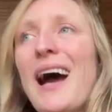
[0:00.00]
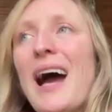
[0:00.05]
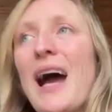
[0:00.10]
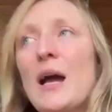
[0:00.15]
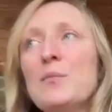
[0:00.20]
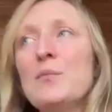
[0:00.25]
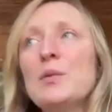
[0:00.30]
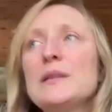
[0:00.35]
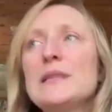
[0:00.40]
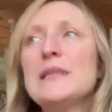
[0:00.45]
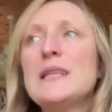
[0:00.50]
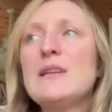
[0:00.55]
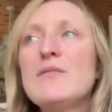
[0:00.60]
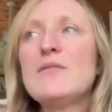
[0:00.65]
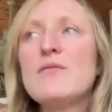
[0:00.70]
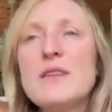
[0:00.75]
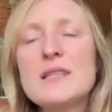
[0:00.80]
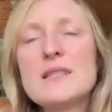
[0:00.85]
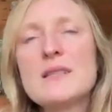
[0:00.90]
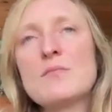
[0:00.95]
I
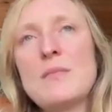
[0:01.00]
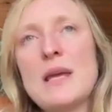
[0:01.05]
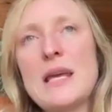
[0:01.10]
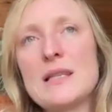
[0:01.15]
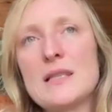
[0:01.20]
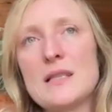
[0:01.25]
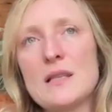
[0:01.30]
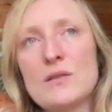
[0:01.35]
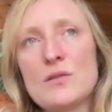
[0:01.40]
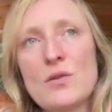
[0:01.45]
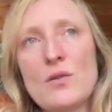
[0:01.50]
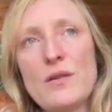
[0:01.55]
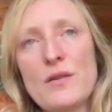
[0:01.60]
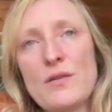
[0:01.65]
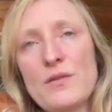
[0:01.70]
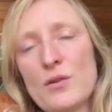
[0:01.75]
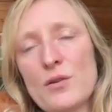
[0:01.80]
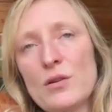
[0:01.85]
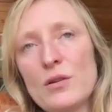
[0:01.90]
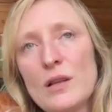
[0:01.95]
believe this makes it so
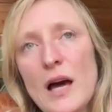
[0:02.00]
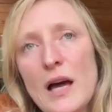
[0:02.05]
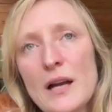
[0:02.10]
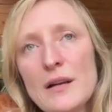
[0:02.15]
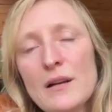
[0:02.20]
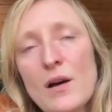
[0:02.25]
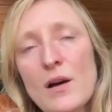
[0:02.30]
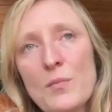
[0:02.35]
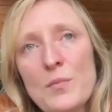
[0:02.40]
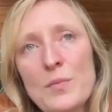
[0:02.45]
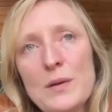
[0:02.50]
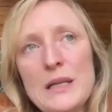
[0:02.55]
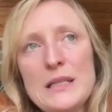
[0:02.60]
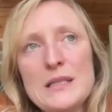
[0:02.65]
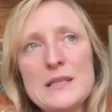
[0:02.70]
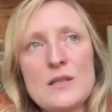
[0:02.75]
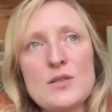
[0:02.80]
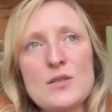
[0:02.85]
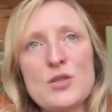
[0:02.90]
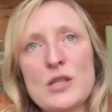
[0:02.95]
that there are a lot of
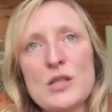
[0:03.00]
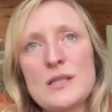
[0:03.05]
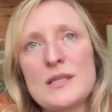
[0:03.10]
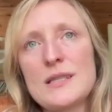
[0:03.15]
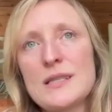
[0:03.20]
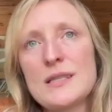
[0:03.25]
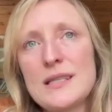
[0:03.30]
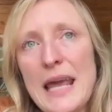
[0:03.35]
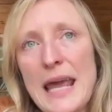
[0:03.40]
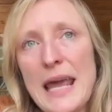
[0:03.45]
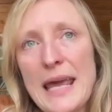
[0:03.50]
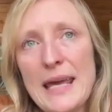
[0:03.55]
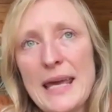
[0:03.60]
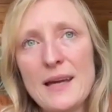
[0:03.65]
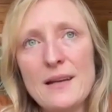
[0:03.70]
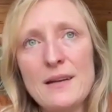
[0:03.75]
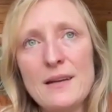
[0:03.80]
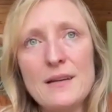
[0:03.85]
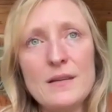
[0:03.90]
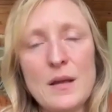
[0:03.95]
companies that just
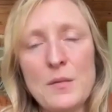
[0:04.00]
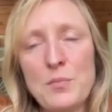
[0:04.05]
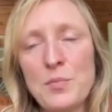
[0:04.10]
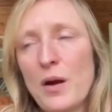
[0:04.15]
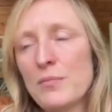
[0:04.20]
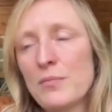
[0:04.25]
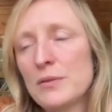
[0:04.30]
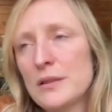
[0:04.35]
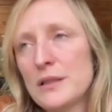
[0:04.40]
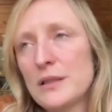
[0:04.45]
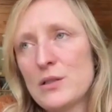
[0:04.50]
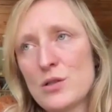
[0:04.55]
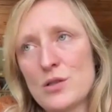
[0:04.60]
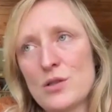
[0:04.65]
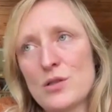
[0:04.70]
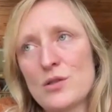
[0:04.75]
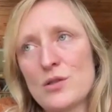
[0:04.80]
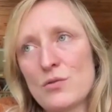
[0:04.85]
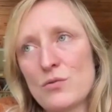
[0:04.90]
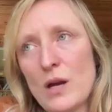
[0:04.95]
scan, they probably
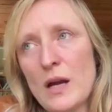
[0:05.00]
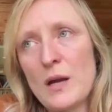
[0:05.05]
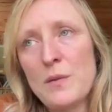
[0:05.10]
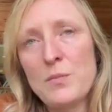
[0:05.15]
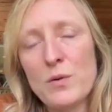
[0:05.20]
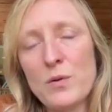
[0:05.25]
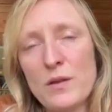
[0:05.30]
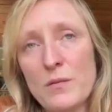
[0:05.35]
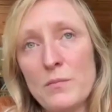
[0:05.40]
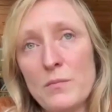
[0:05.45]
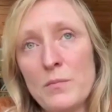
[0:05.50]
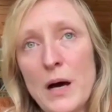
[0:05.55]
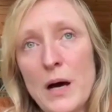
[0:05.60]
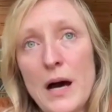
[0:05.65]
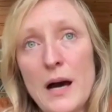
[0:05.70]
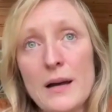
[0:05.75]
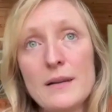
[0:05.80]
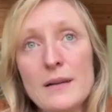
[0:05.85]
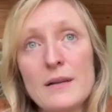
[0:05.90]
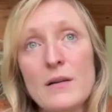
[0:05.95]
just scrape with a
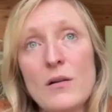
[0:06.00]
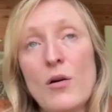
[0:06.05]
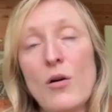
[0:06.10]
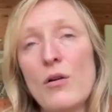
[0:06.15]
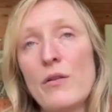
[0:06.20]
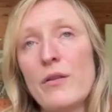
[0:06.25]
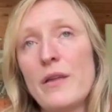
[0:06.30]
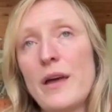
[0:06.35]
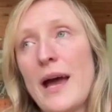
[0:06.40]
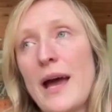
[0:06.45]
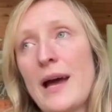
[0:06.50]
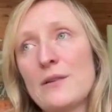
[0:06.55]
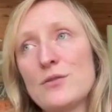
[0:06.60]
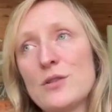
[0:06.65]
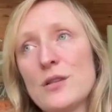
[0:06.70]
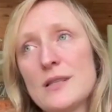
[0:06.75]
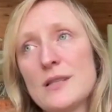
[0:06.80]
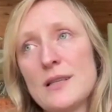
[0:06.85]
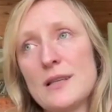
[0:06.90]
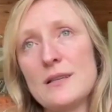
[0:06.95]
bot all the
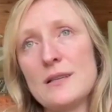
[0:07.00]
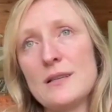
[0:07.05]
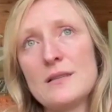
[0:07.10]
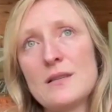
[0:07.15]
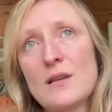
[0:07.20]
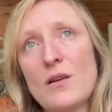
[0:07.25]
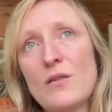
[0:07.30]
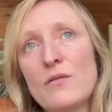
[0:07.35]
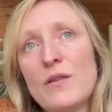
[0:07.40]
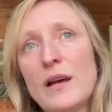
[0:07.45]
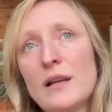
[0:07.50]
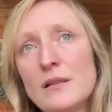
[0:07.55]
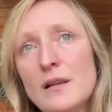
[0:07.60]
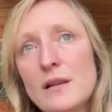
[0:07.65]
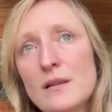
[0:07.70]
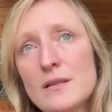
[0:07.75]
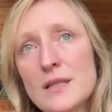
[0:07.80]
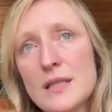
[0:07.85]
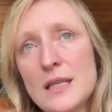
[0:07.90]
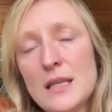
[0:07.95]
addresses of
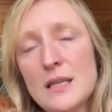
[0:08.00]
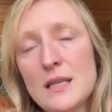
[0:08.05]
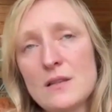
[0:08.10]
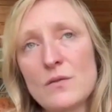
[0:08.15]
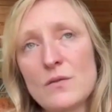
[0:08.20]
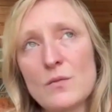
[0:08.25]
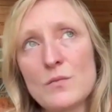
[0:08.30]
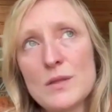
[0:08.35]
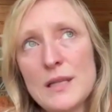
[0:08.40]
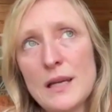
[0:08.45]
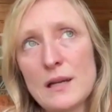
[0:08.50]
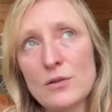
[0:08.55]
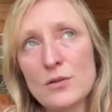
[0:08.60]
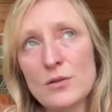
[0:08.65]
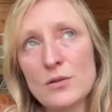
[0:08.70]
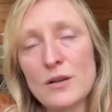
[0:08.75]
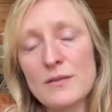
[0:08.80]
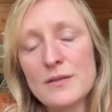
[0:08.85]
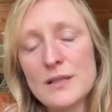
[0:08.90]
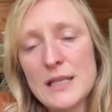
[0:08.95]
LLCs from
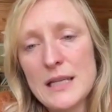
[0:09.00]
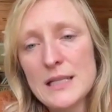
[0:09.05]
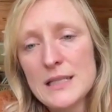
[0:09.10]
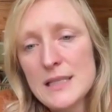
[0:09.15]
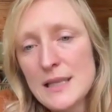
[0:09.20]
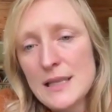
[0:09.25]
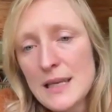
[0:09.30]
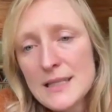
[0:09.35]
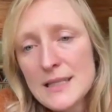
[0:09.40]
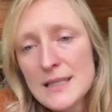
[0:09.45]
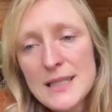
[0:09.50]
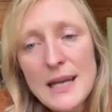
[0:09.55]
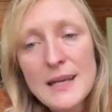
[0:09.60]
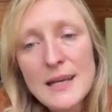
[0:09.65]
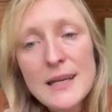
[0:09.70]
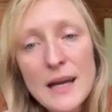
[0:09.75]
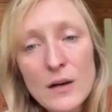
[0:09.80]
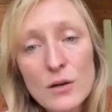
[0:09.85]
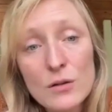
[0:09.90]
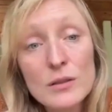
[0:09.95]
Secretary of States, and they
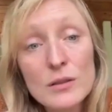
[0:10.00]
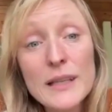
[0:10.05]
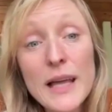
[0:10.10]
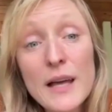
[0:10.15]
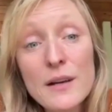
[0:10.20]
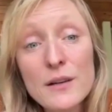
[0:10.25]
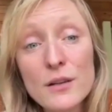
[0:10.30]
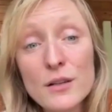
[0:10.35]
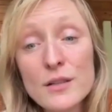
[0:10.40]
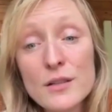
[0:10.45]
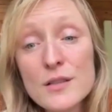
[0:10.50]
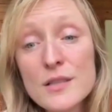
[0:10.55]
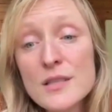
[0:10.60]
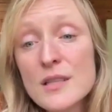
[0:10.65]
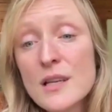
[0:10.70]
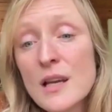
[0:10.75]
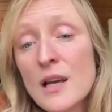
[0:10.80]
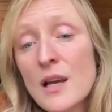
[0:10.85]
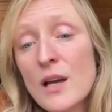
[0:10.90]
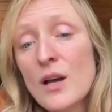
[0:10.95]
send out letters,
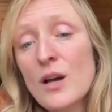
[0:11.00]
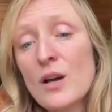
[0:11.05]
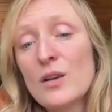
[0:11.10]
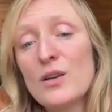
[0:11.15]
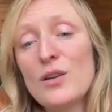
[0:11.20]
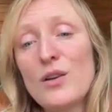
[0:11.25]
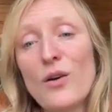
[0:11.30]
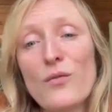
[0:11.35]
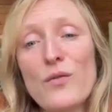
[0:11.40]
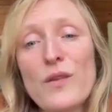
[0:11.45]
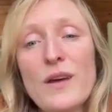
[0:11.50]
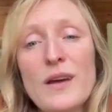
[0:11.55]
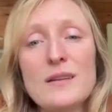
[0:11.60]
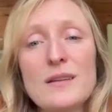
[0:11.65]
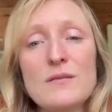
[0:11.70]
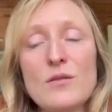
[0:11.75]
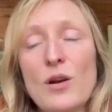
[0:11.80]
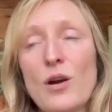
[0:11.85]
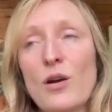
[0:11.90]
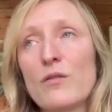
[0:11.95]
that
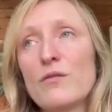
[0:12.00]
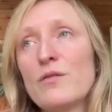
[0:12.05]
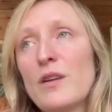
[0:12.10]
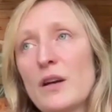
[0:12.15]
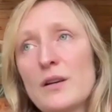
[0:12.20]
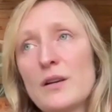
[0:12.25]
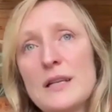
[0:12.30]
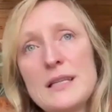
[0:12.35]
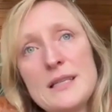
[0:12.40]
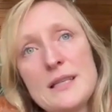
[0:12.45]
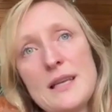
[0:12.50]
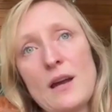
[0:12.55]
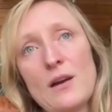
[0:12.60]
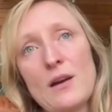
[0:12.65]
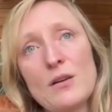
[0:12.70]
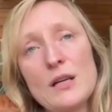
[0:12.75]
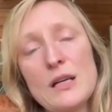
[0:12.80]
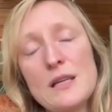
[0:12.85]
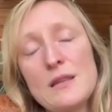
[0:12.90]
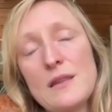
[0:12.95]
are very
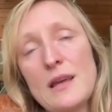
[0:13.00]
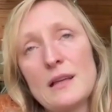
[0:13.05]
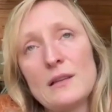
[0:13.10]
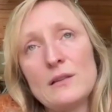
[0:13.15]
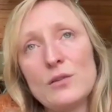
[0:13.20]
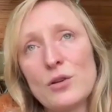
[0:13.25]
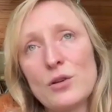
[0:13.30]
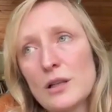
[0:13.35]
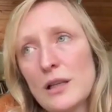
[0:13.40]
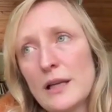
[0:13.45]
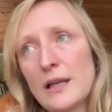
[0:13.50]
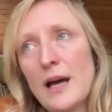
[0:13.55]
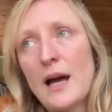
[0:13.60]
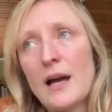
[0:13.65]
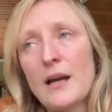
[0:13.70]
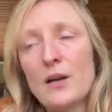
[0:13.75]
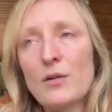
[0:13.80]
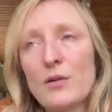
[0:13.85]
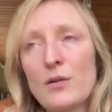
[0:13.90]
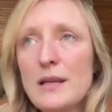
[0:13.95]
scary. They look like
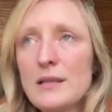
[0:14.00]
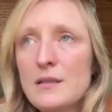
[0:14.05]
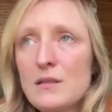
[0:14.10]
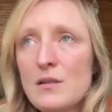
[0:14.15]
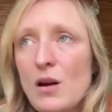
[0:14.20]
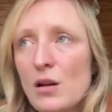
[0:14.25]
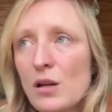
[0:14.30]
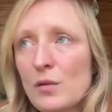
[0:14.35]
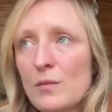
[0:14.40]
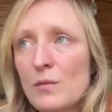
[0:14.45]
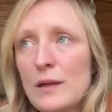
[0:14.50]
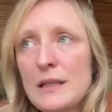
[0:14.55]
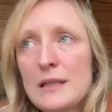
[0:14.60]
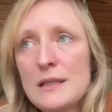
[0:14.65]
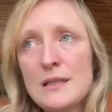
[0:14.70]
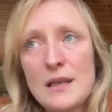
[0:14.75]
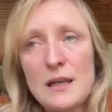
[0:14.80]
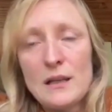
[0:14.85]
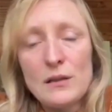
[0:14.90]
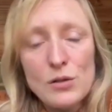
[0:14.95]
IRS
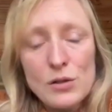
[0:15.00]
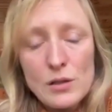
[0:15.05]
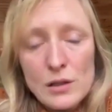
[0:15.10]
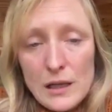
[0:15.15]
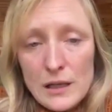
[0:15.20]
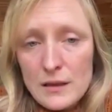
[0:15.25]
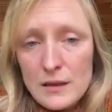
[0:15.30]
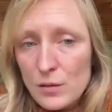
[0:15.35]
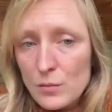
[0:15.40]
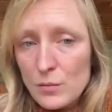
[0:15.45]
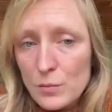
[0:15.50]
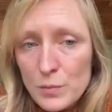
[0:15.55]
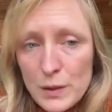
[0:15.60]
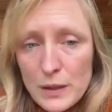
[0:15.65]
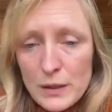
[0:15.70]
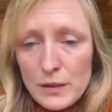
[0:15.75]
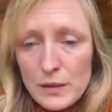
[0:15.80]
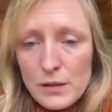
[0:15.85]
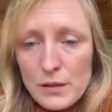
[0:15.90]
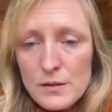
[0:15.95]
documents. They look like they're
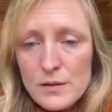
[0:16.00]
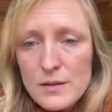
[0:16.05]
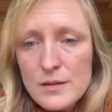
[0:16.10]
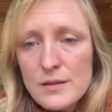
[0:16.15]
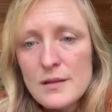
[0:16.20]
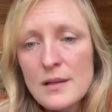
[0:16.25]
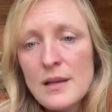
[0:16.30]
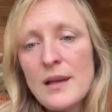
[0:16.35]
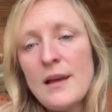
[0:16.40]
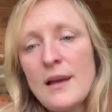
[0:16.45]
bills.